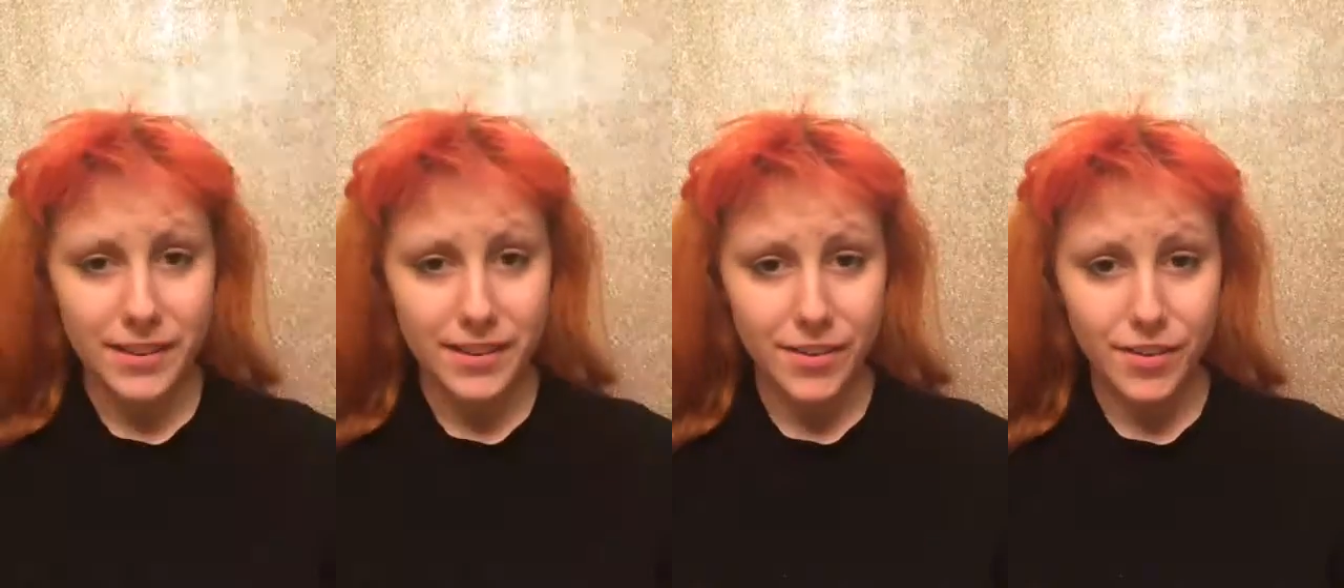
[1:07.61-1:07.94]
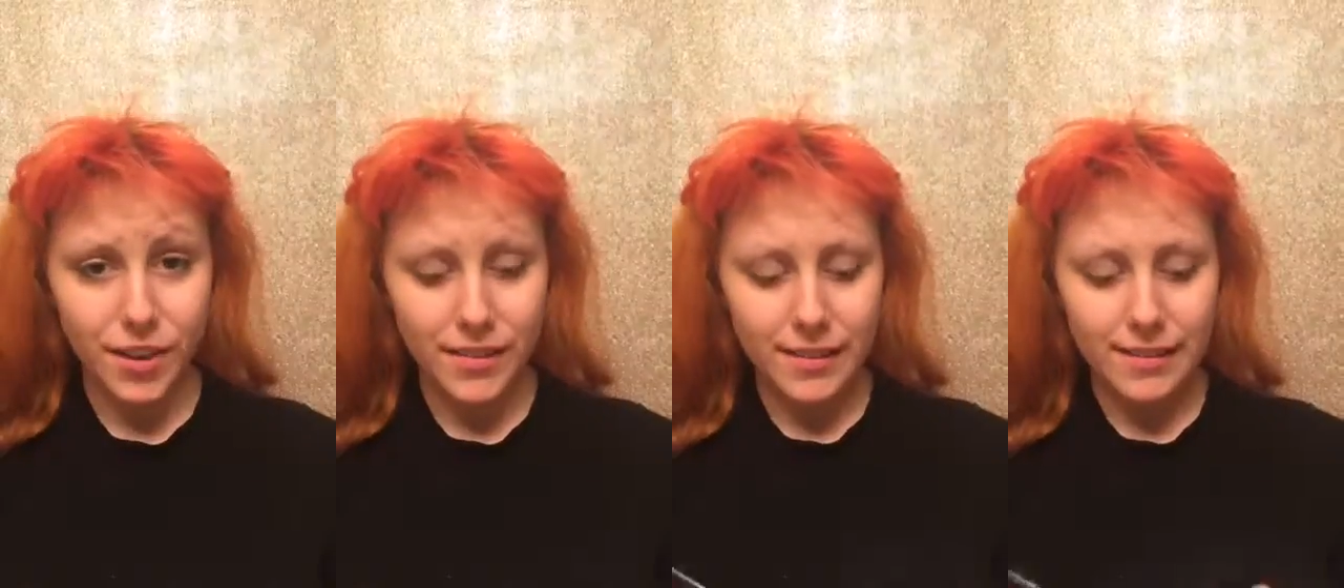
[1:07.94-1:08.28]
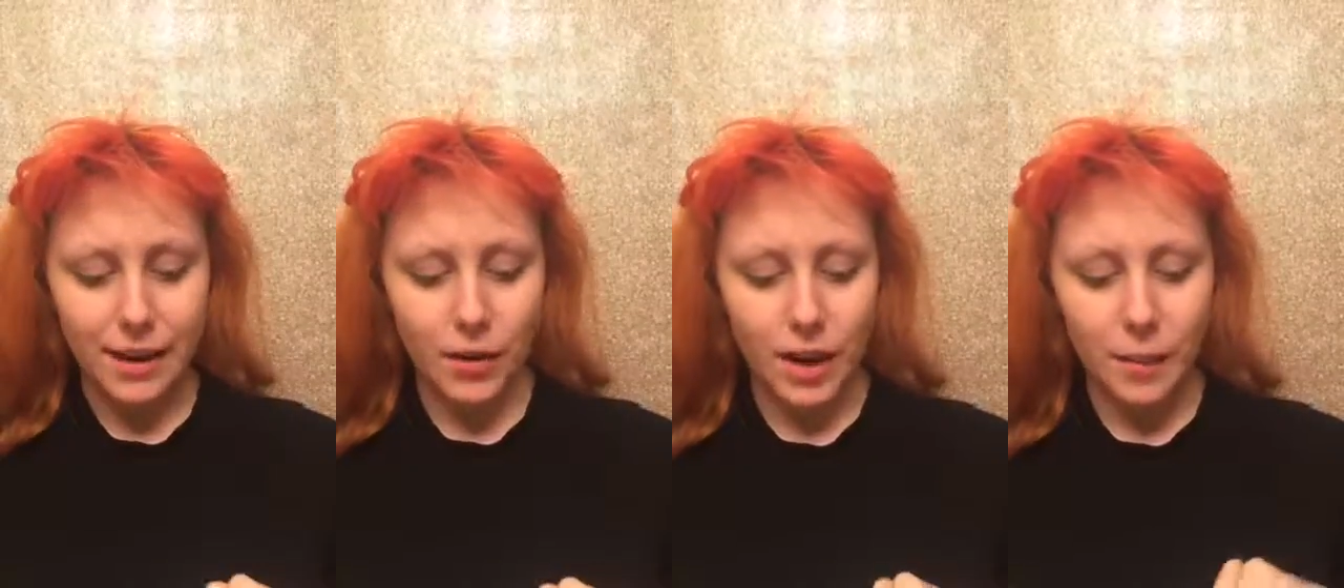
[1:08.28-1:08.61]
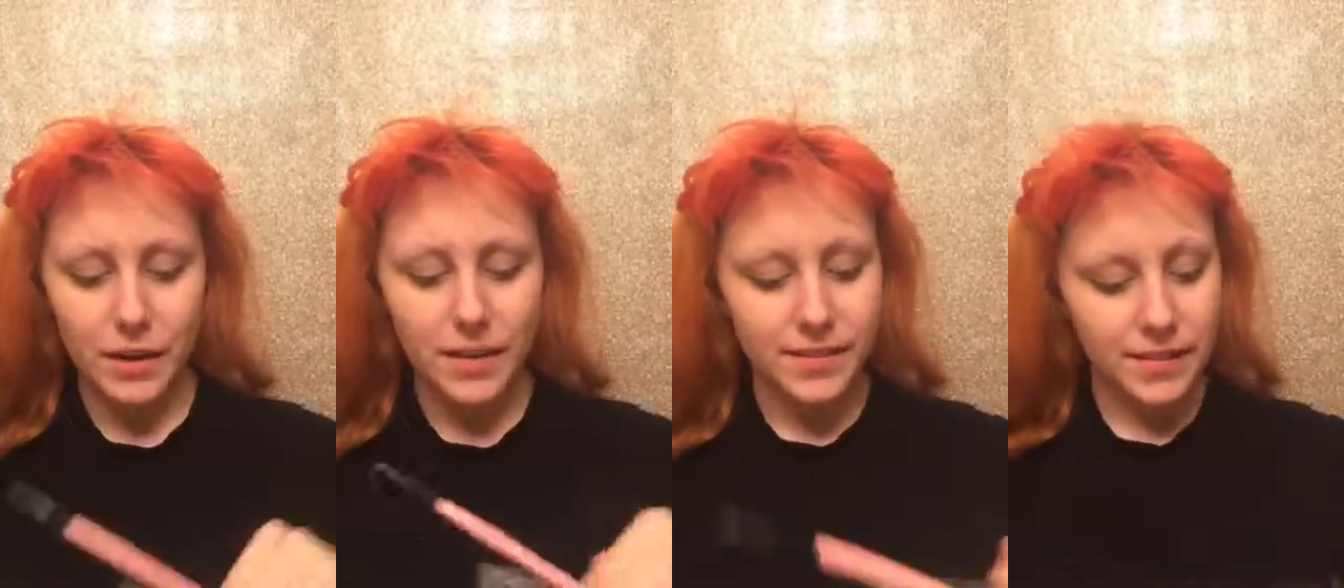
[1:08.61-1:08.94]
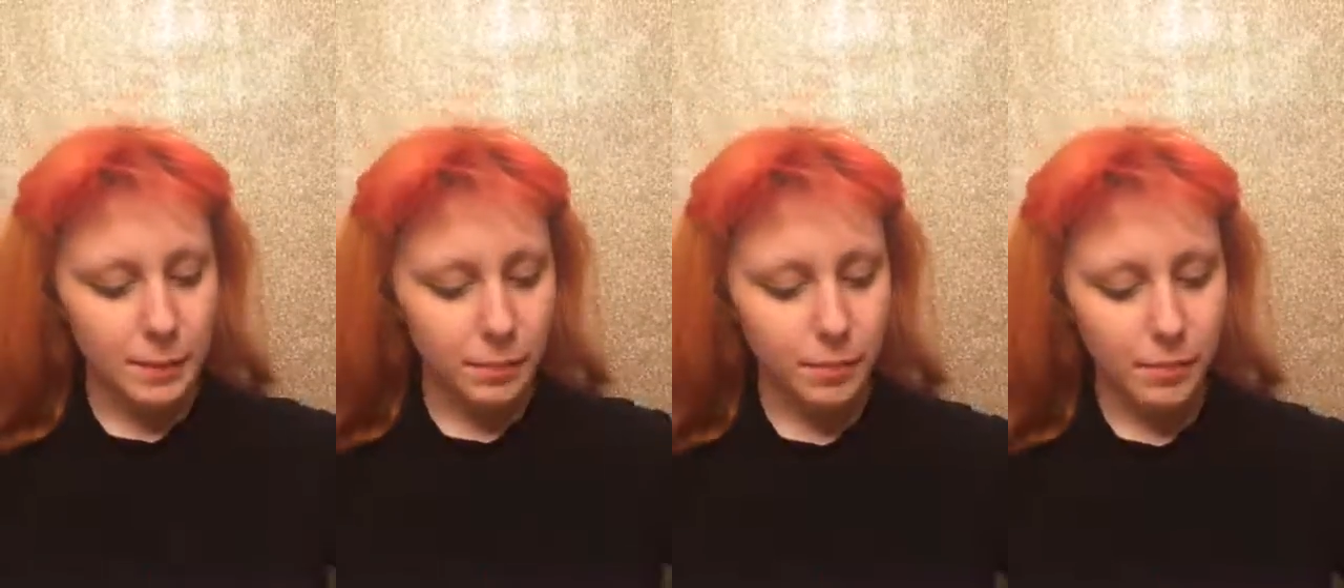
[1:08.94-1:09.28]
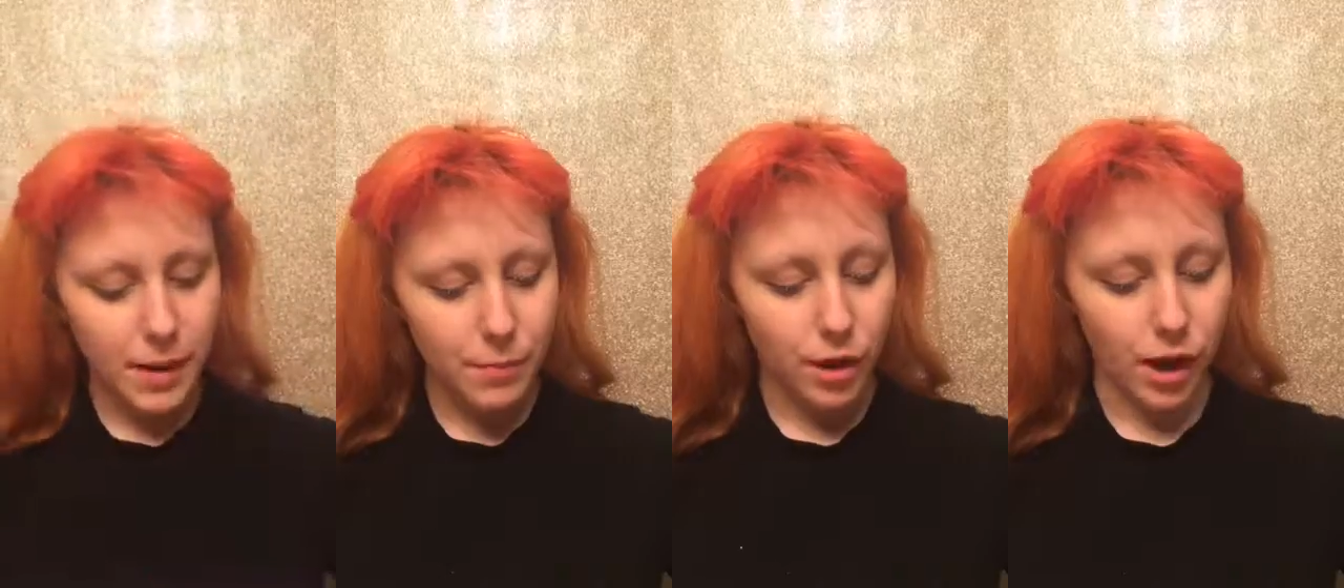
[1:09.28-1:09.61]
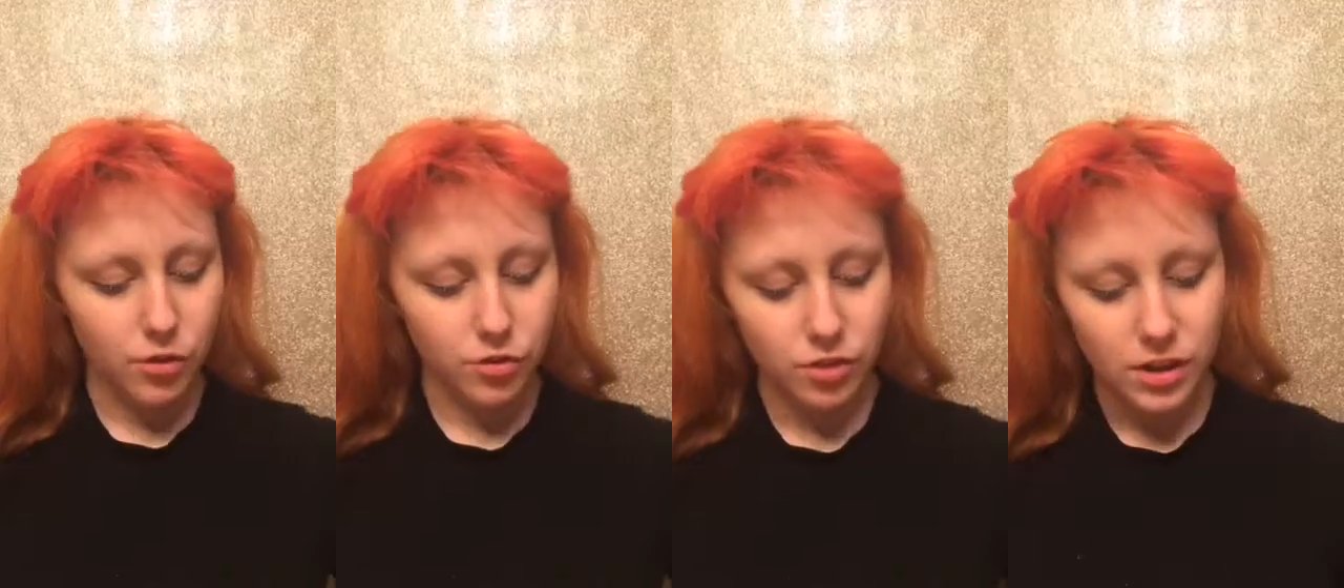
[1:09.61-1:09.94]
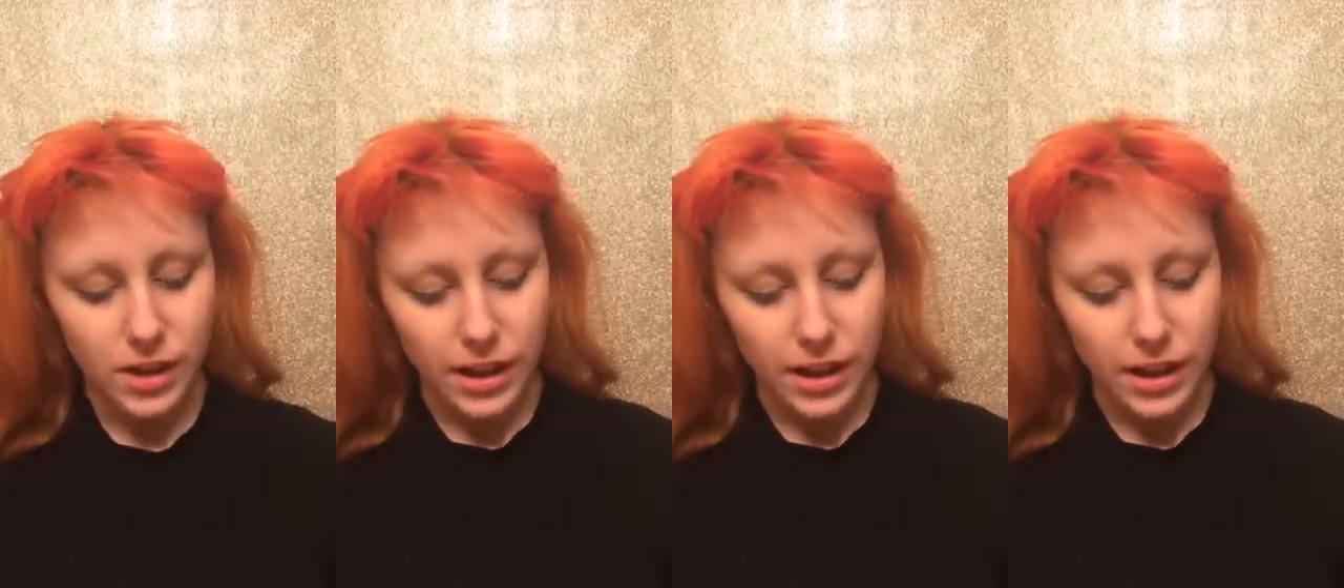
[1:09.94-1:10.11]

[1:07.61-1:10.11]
To start this out, I'm gonna dip my brush